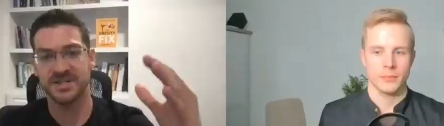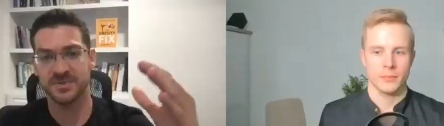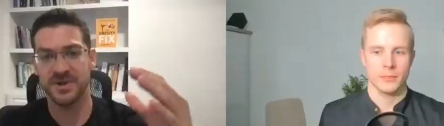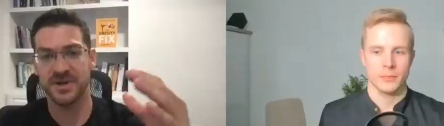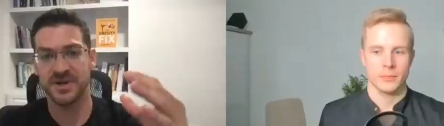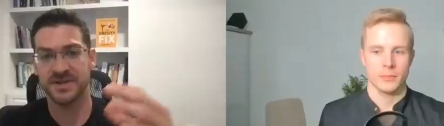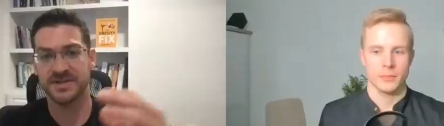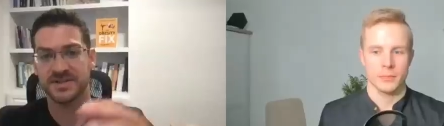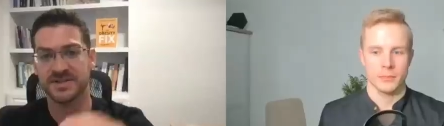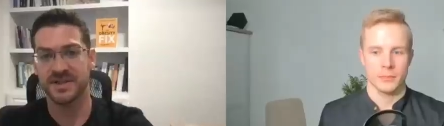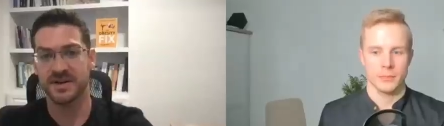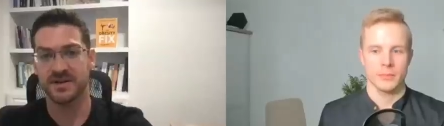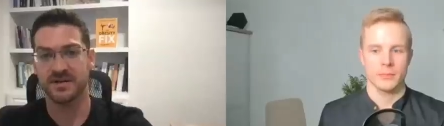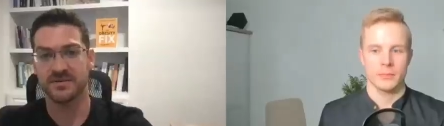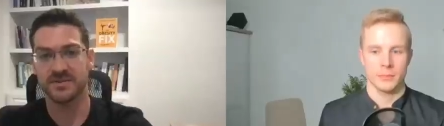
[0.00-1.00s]
Speaker 1: spikes that
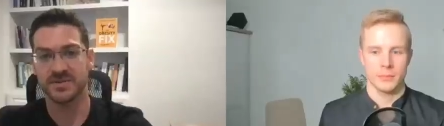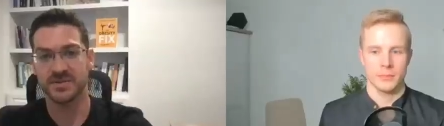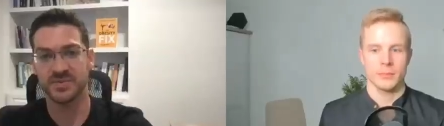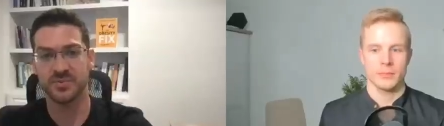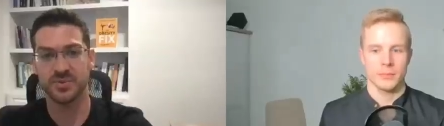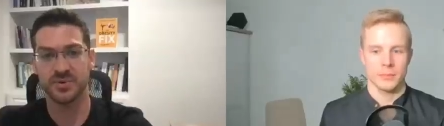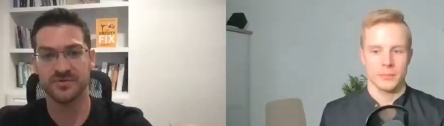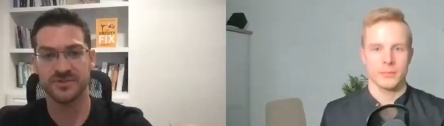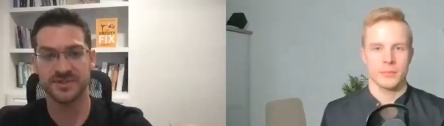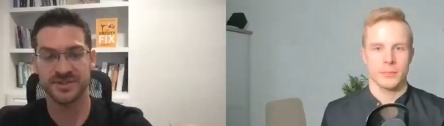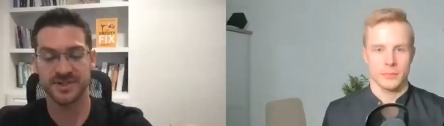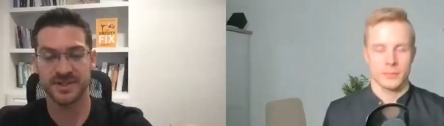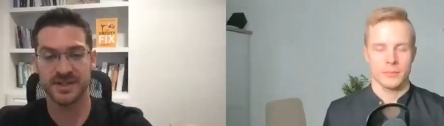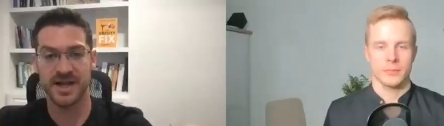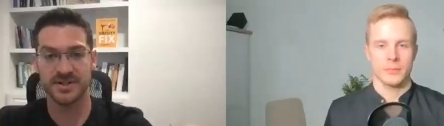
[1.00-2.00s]
are super
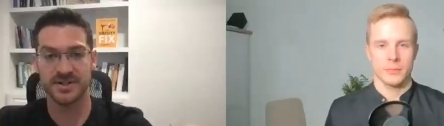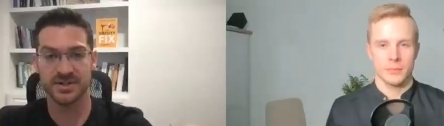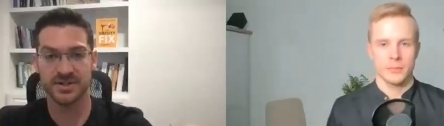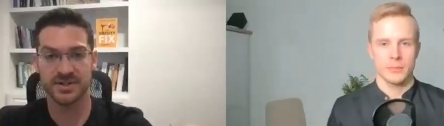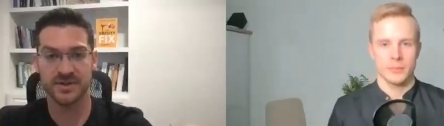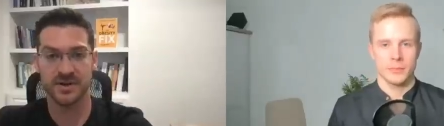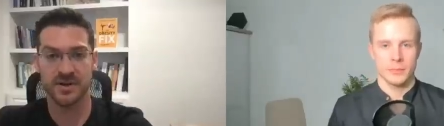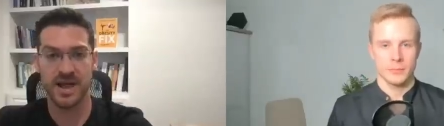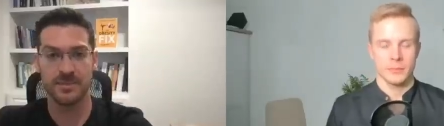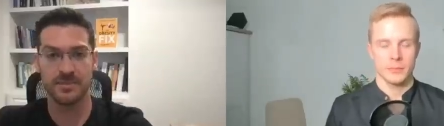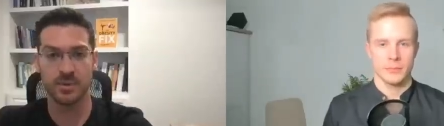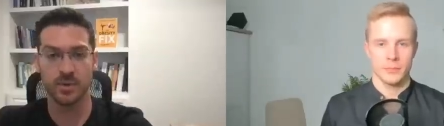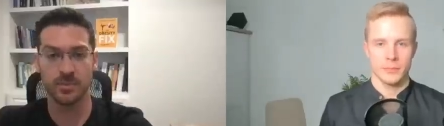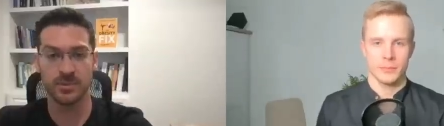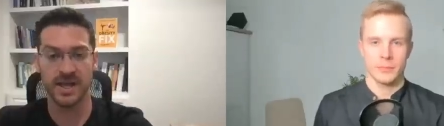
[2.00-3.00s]
physiologic, that are
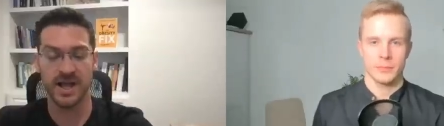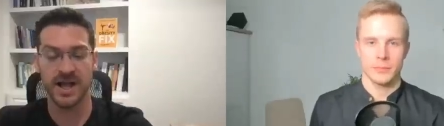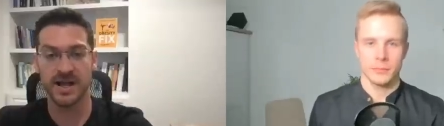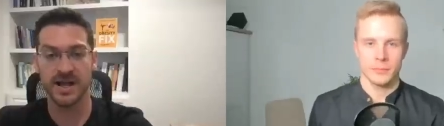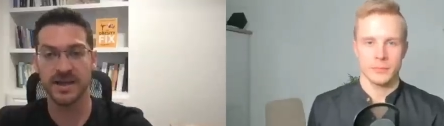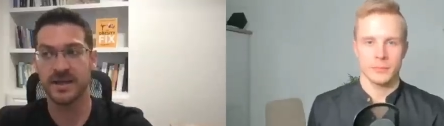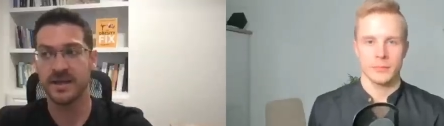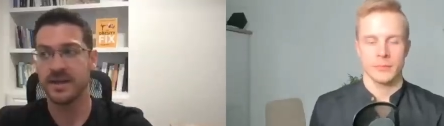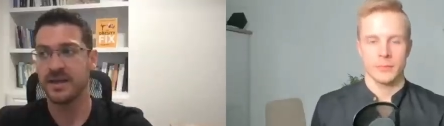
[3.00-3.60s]
abnormally high.